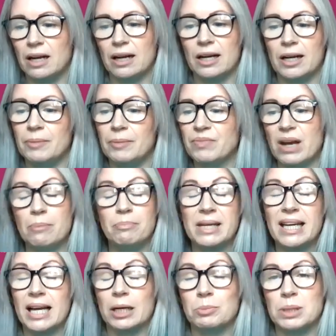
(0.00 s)
And
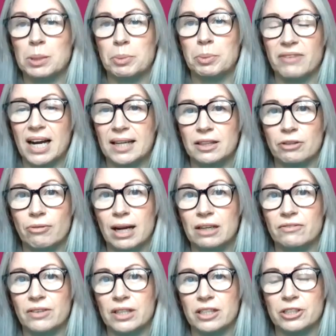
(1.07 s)
being able to provide the
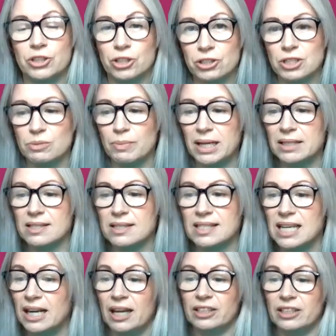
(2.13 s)
relevant
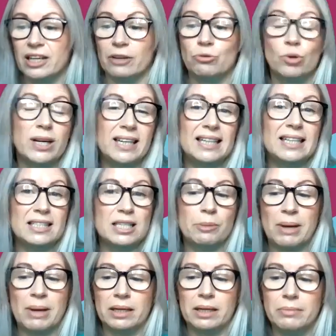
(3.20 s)
adjustments, you know, really is the
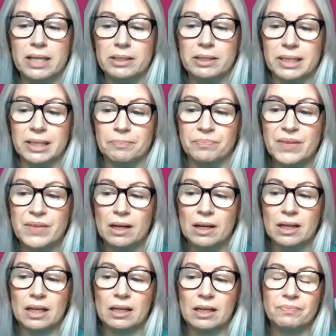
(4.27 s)
bare minimum.
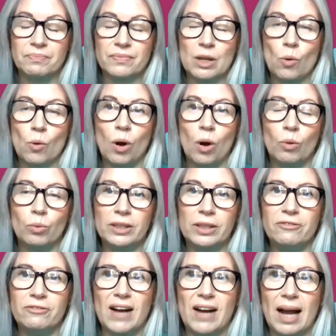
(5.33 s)
What
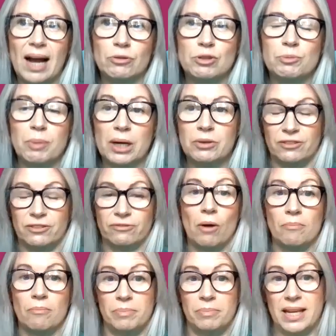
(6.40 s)
we found, both
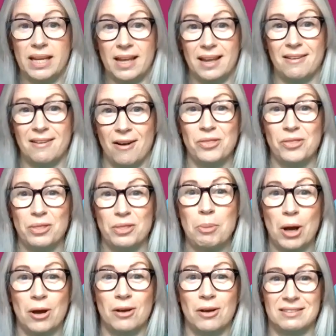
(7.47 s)
from being on the
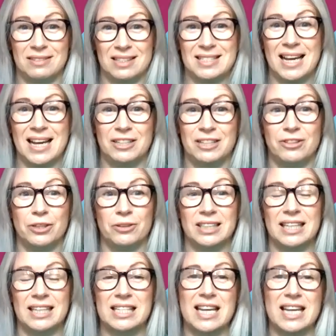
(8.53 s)
part of the side of the
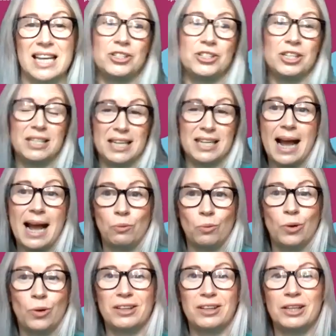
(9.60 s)
organisation, now
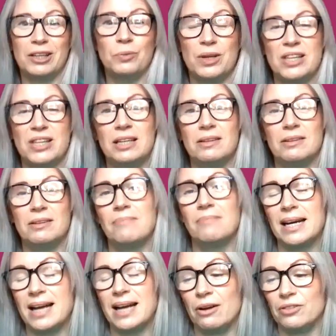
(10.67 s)
working within
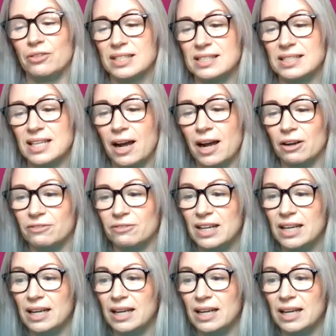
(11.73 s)
mental health itself,